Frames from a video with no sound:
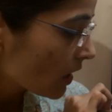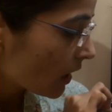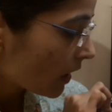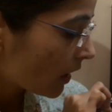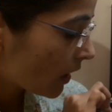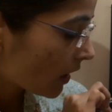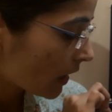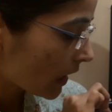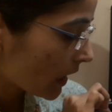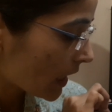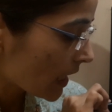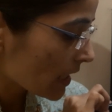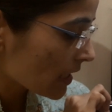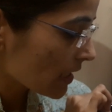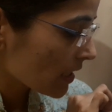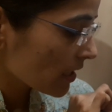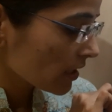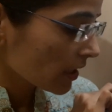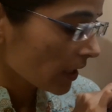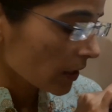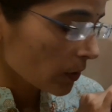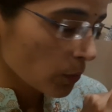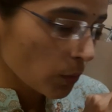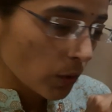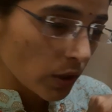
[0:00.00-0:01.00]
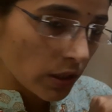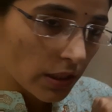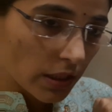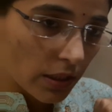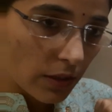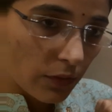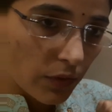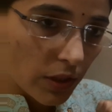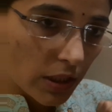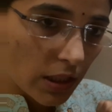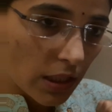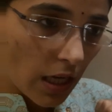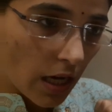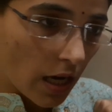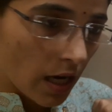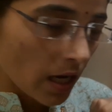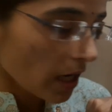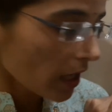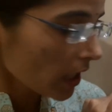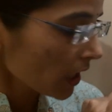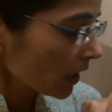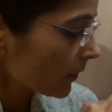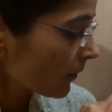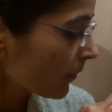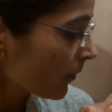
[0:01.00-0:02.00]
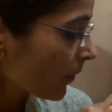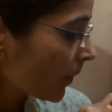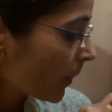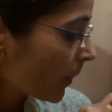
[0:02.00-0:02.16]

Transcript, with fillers: uh, is is converted with R.